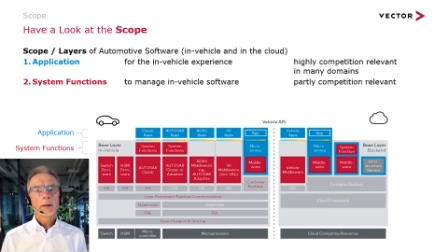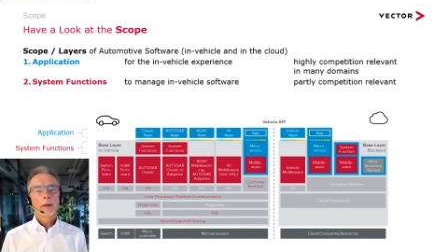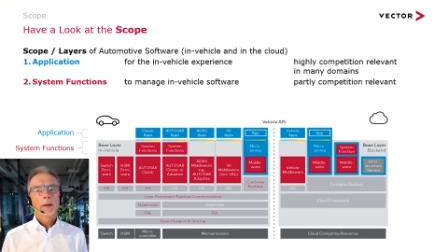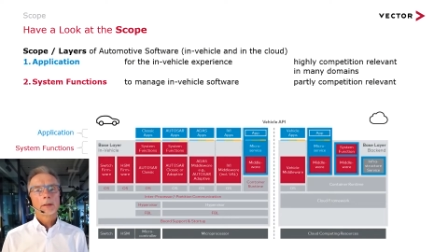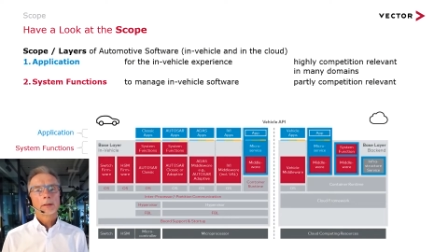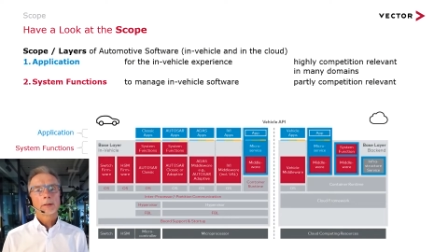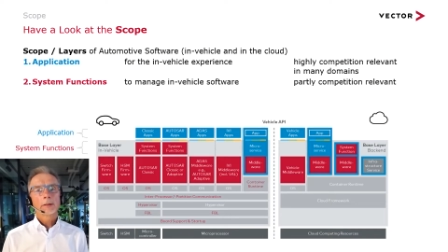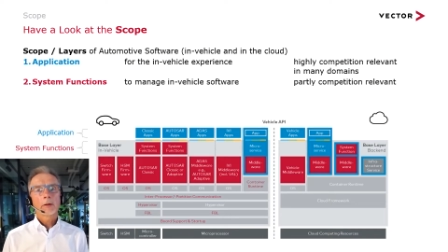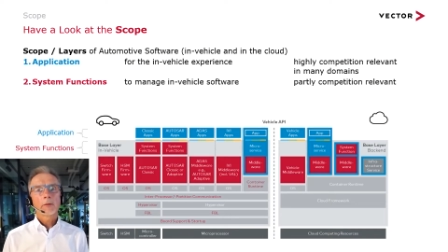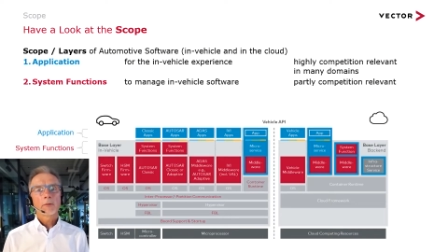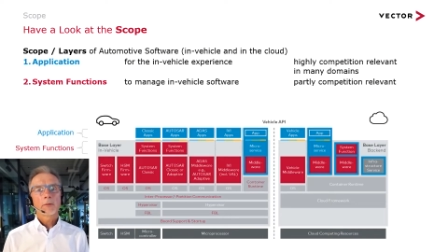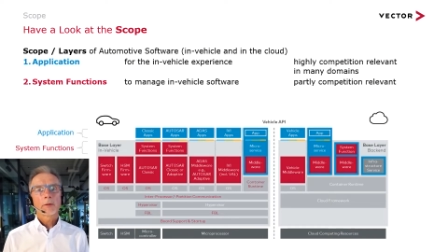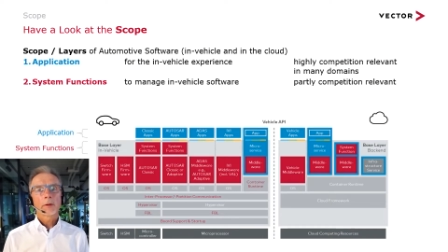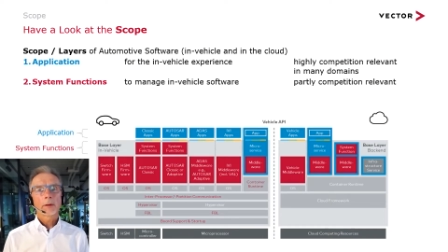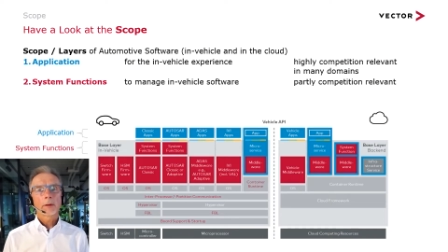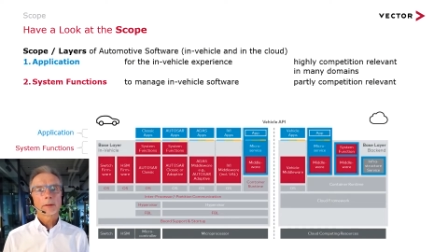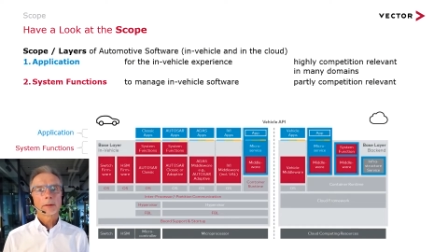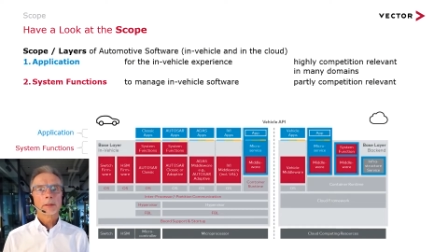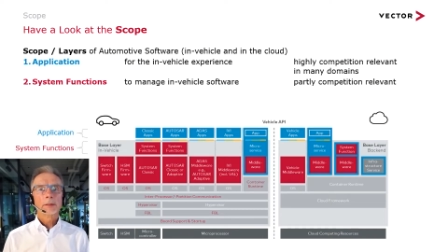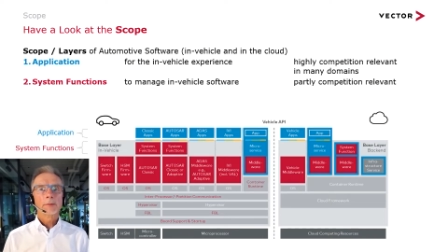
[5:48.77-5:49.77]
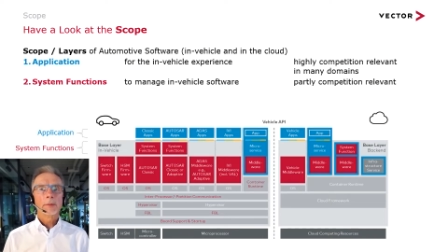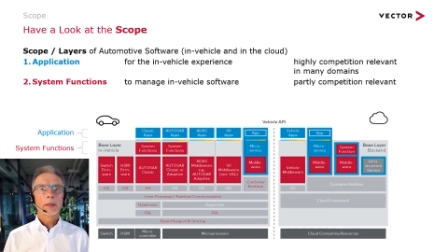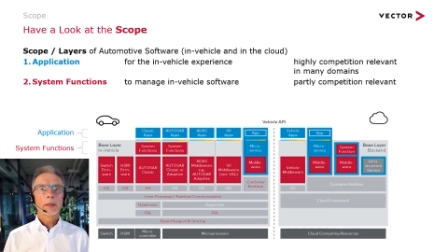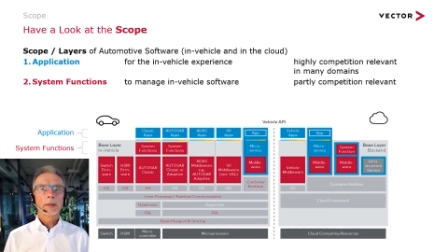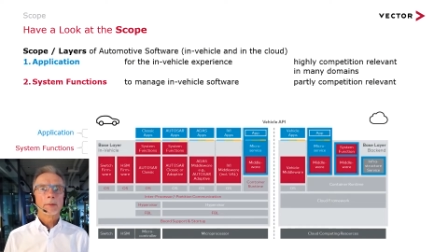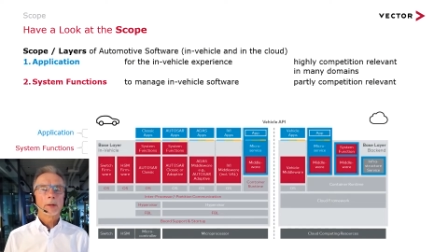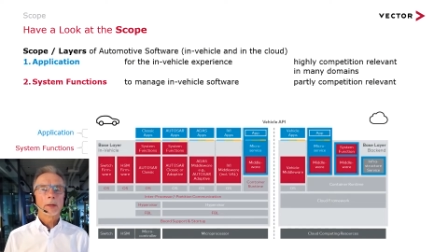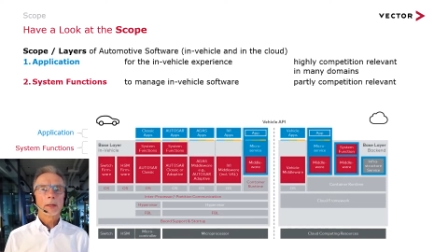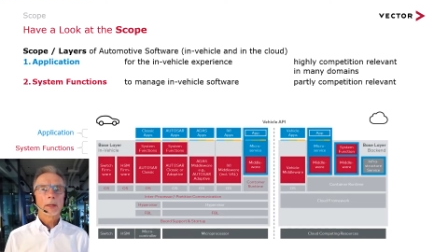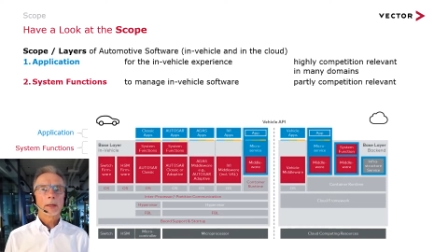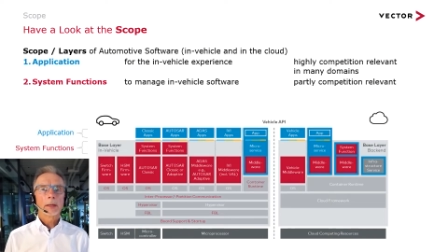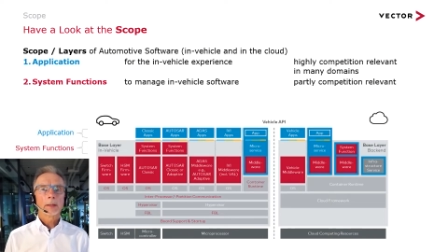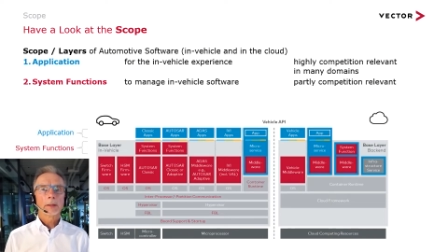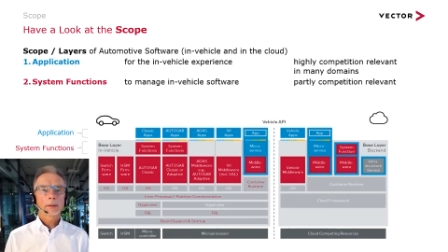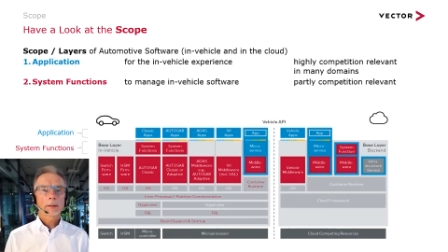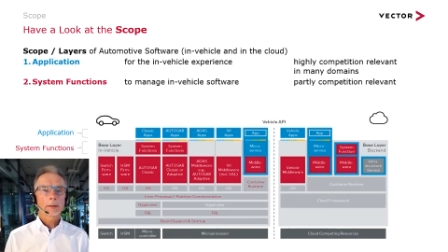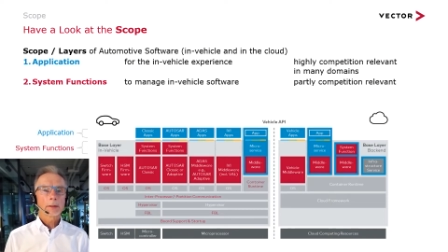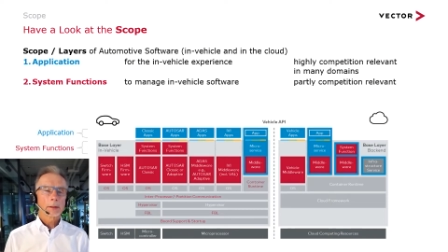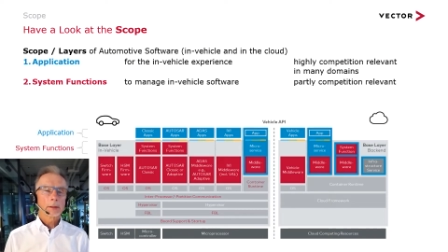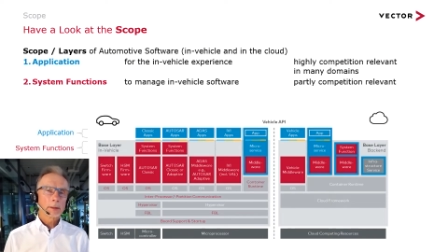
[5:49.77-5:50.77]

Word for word: software since many, many years.